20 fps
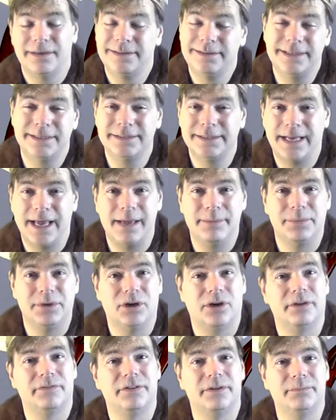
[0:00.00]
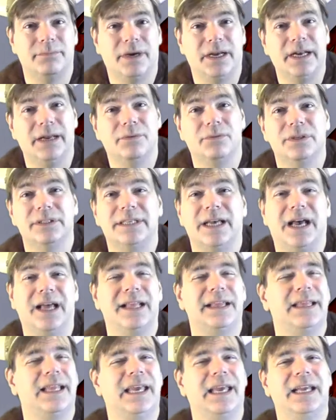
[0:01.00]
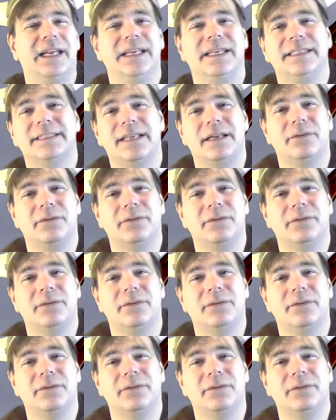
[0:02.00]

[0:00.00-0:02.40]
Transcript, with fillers: Doesn't happen often, but it was hilarious,